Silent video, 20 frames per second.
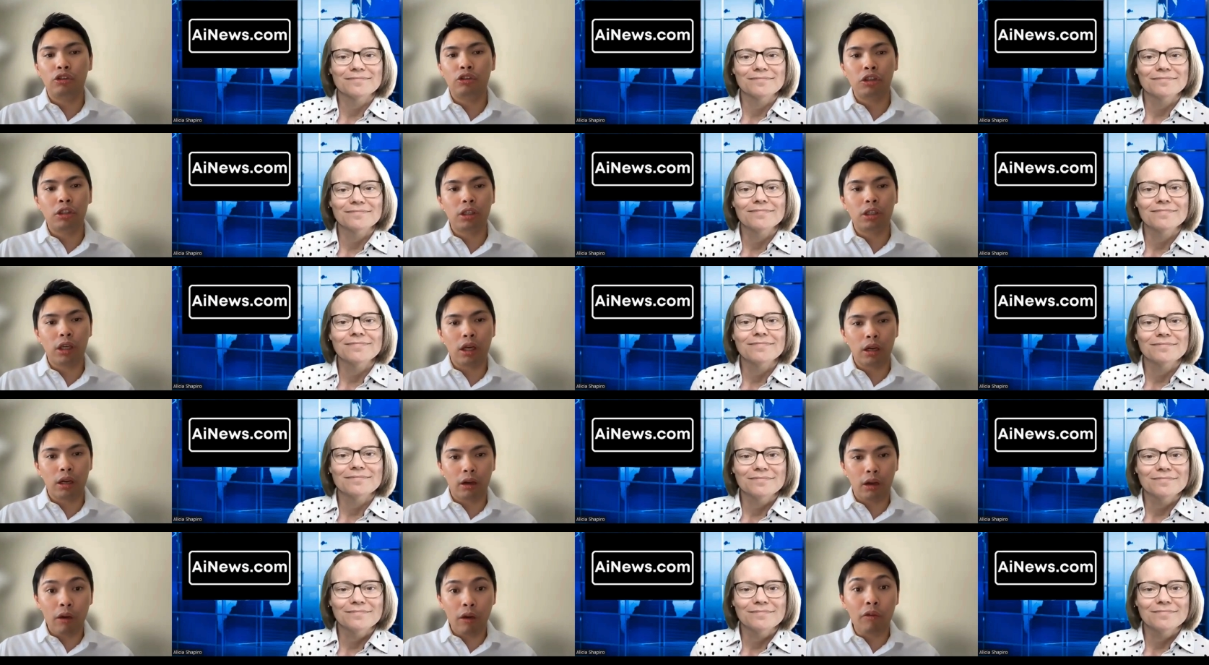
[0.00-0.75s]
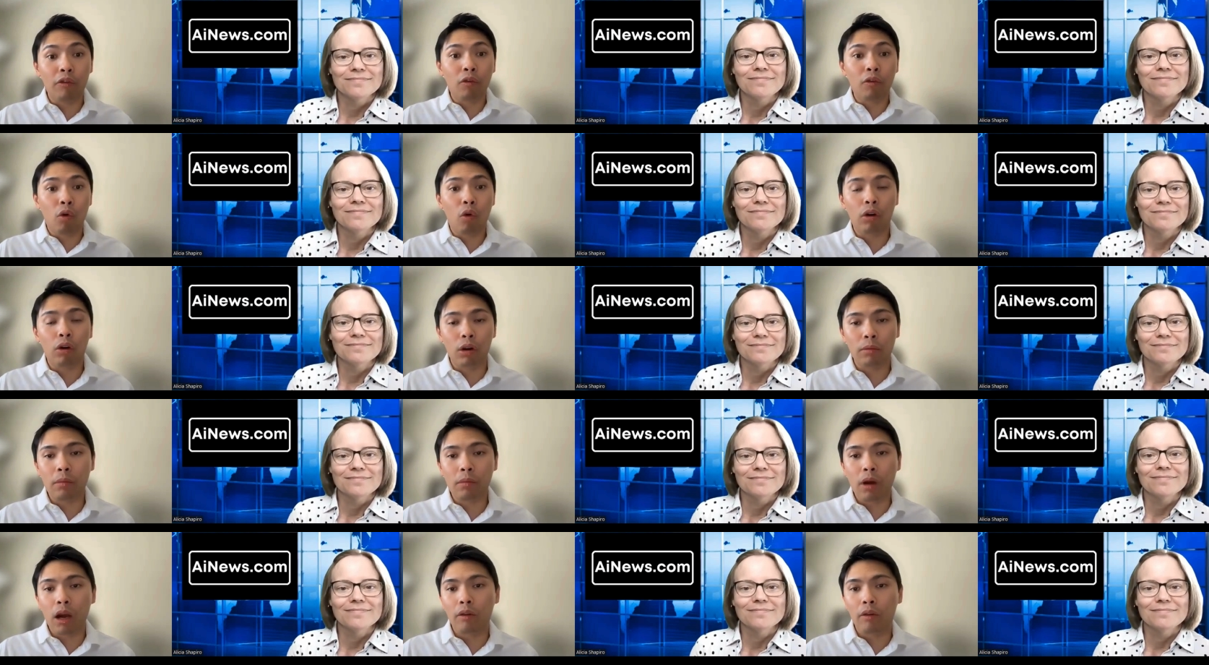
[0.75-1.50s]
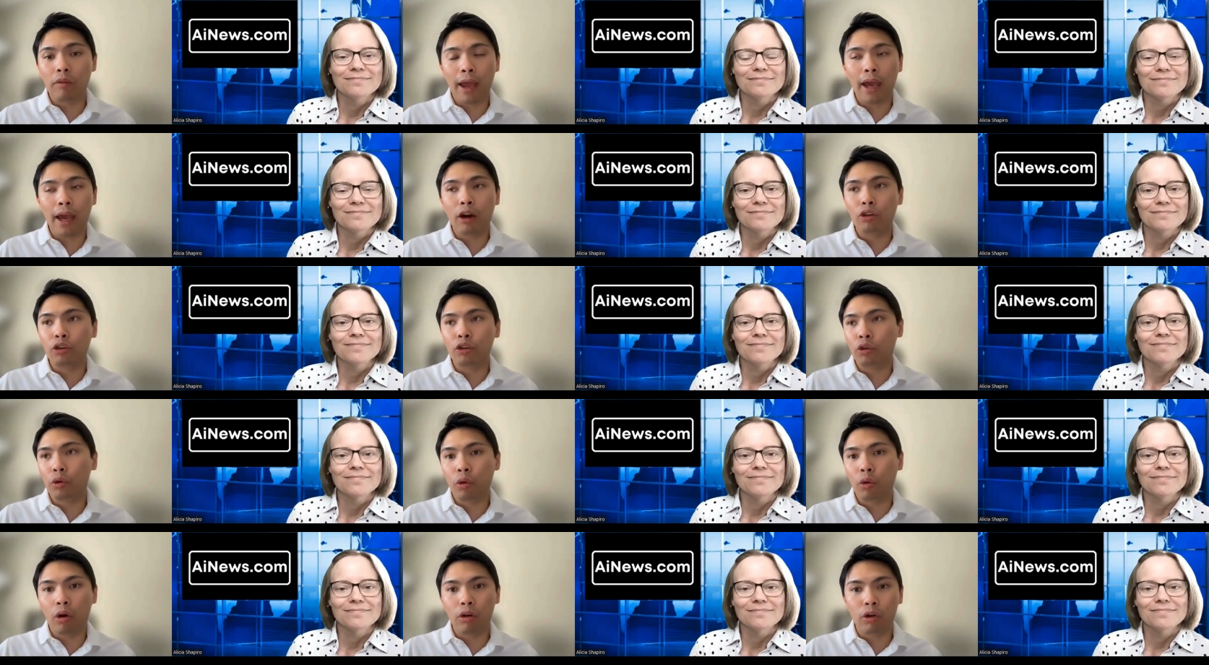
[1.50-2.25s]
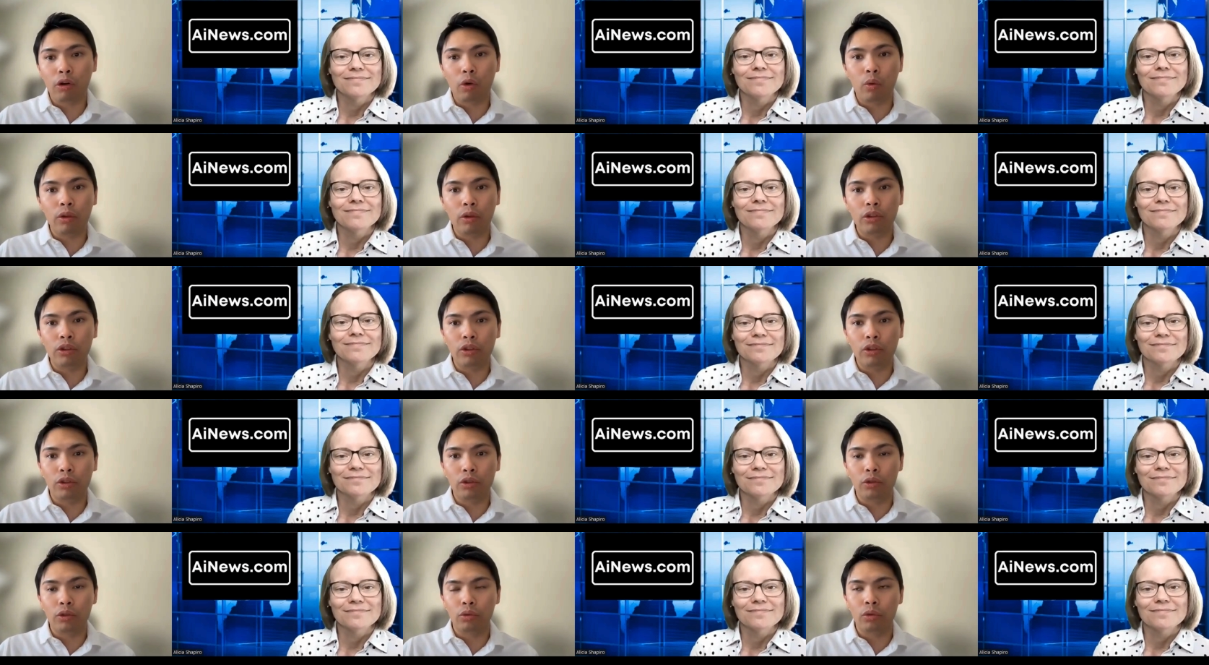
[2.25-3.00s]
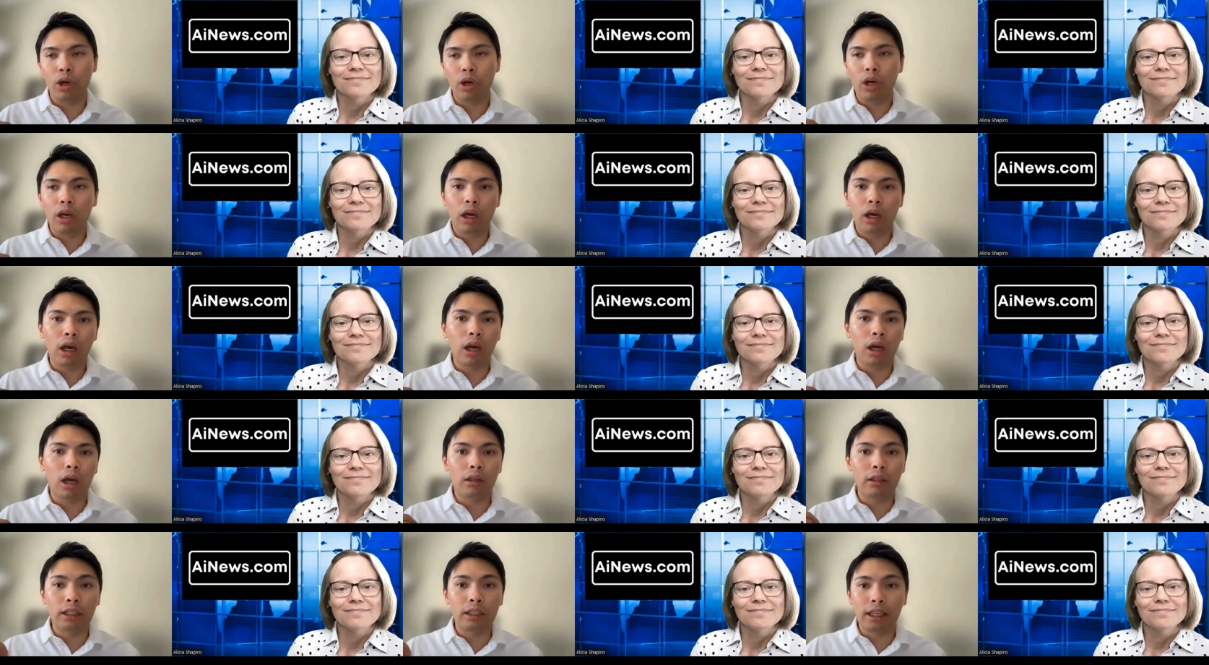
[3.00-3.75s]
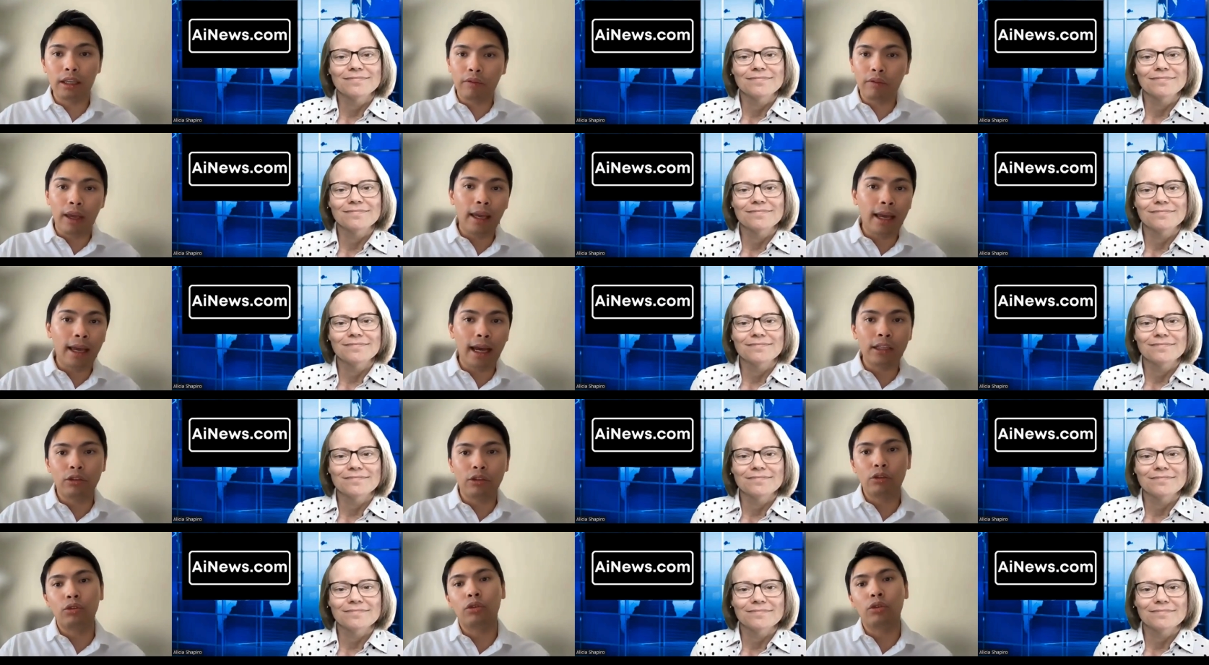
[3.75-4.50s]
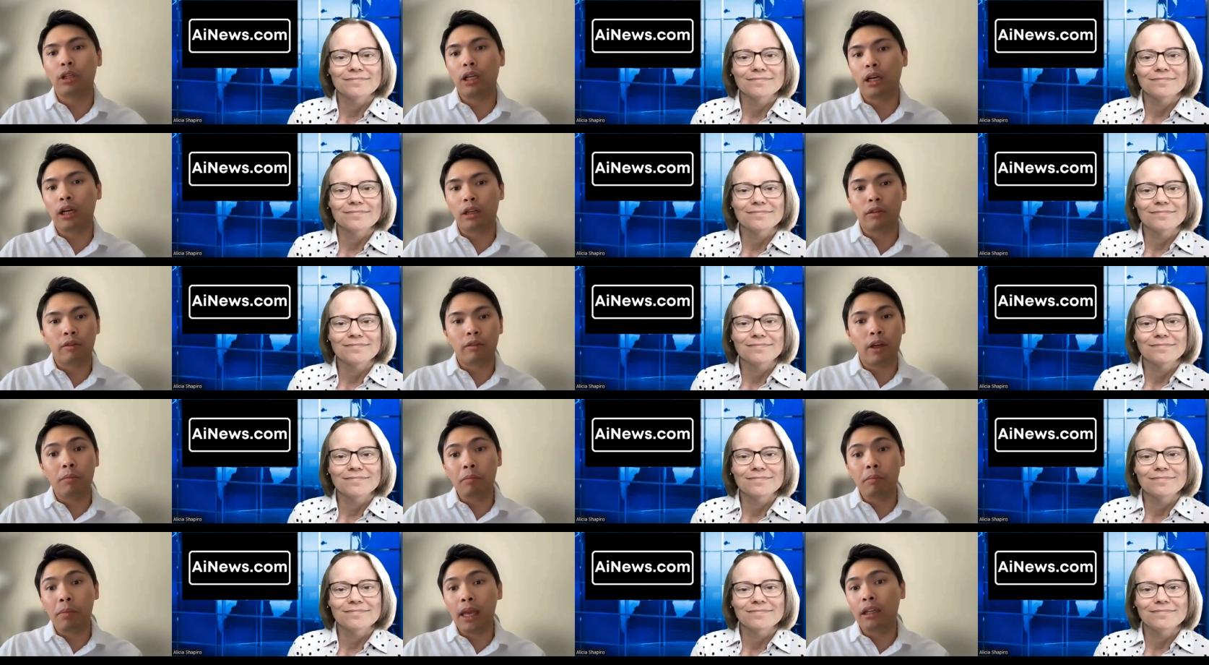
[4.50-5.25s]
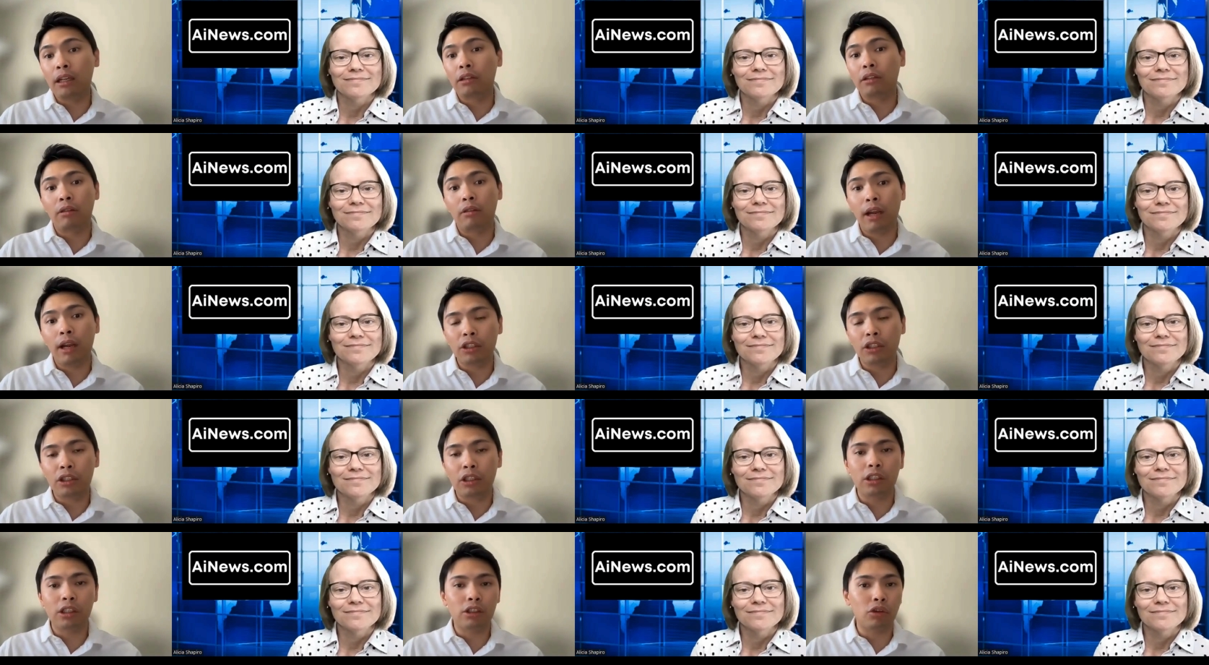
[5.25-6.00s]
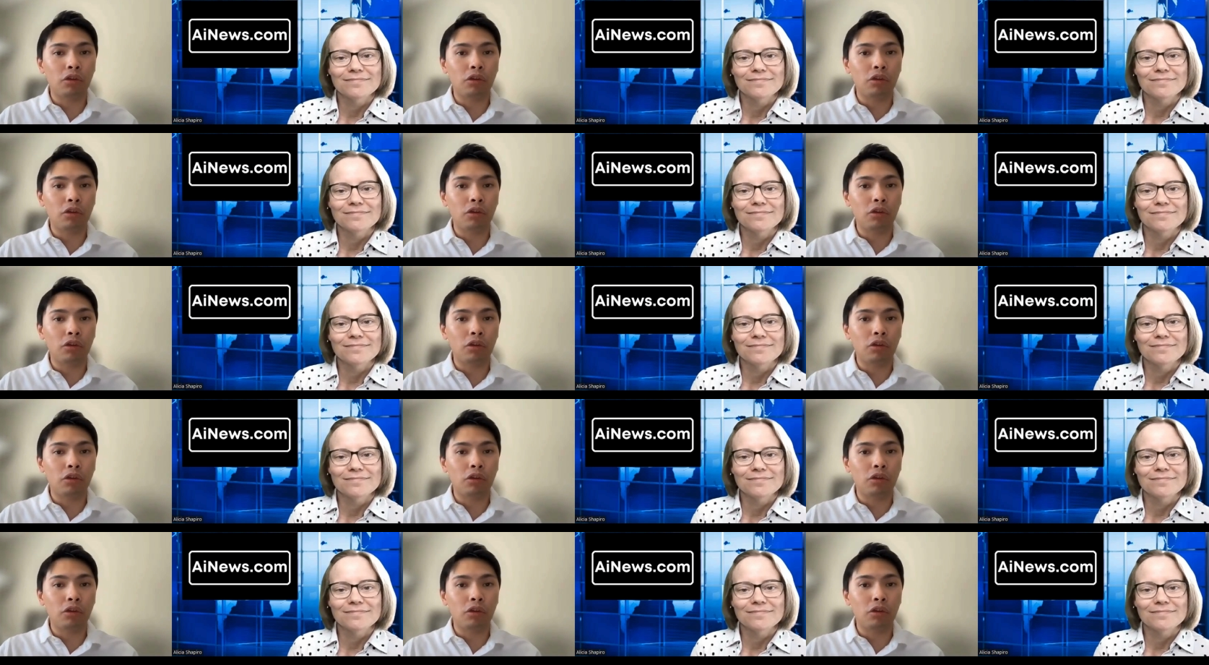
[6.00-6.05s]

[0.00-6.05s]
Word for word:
Speaker 1: just a form of how you are going to give AI to do a lot of command and direction.